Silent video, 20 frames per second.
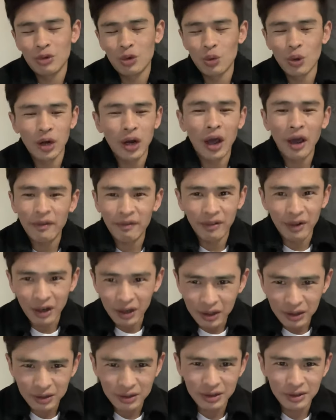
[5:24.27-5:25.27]
what I've
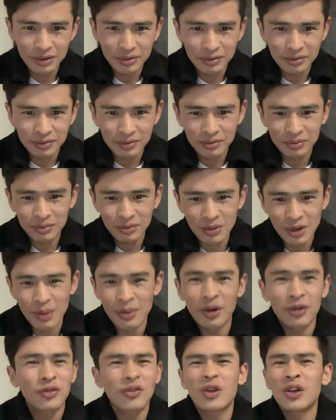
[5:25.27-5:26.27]
learned
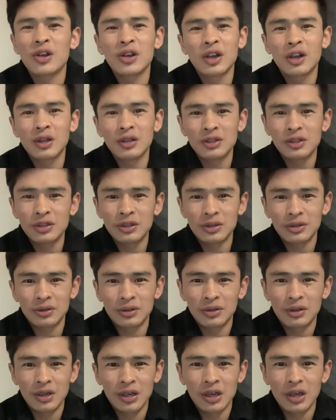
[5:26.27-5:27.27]
about foreign culture
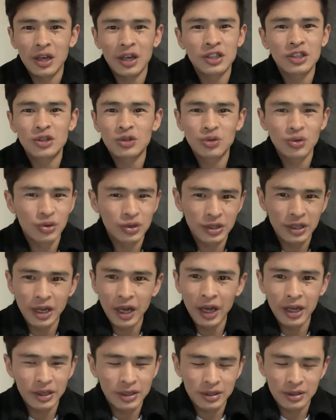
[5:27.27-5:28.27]
as a tourist
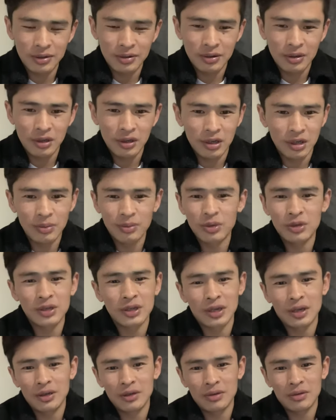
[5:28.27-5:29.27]
guide in
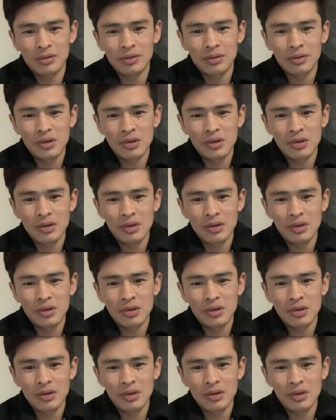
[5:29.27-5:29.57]
Bhutan,